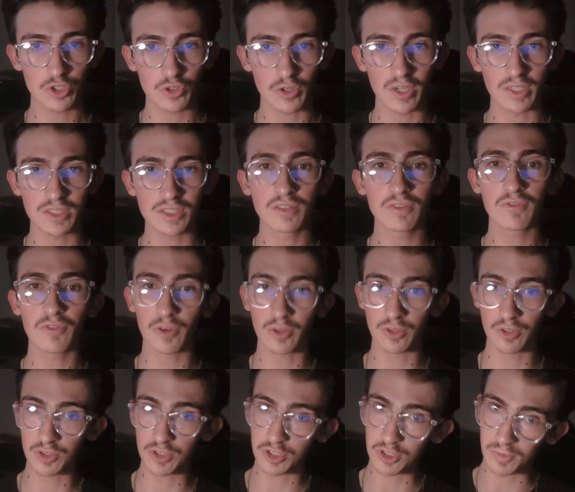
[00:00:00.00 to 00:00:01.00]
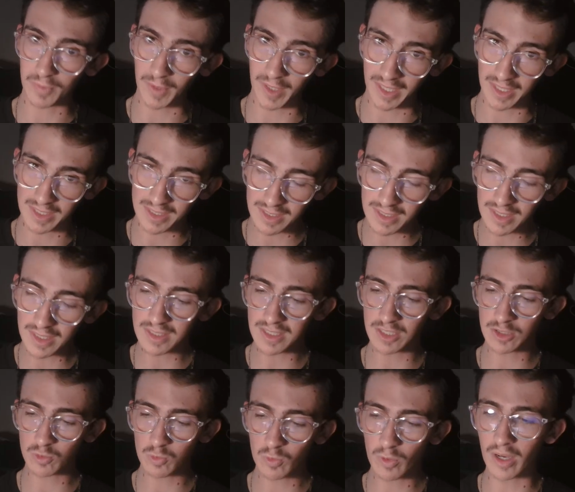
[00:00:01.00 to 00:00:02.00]
Strossen further explains
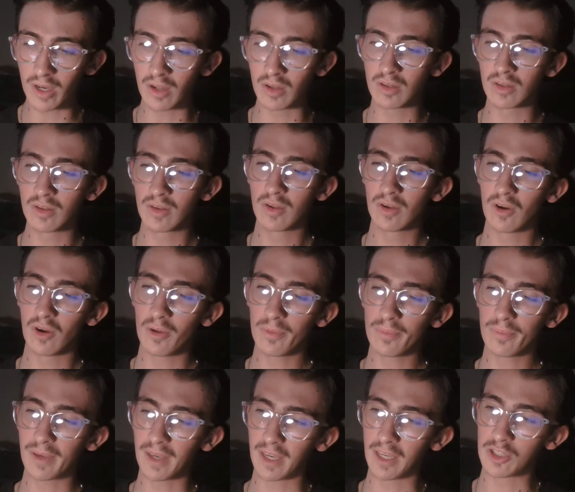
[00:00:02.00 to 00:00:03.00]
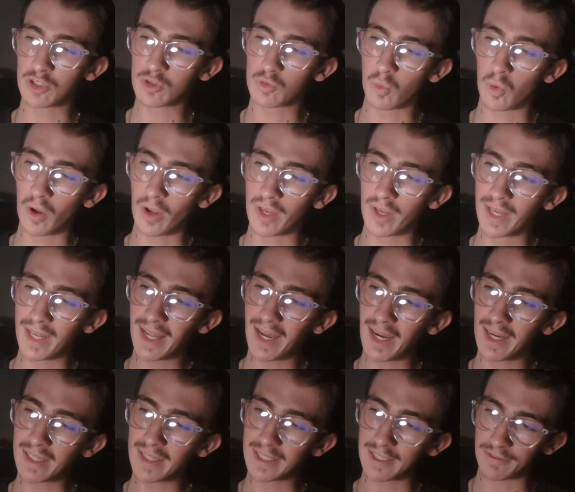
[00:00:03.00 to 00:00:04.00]
this as well on page
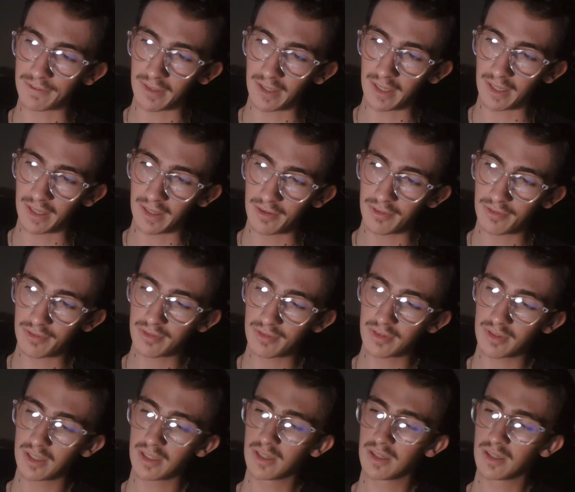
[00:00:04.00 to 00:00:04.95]
195.